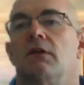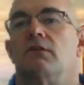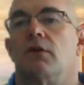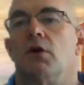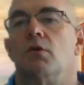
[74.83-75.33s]

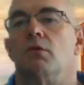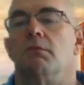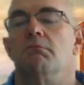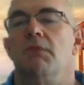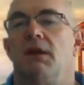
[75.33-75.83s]
So
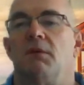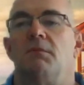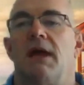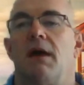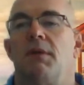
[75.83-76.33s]

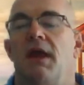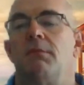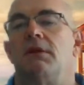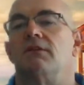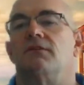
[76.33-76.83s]
minimum down
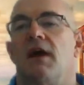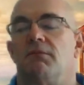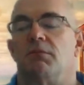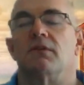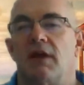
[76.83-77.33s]
payment is
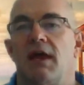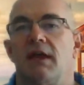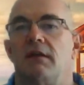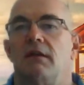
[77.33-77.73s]
5%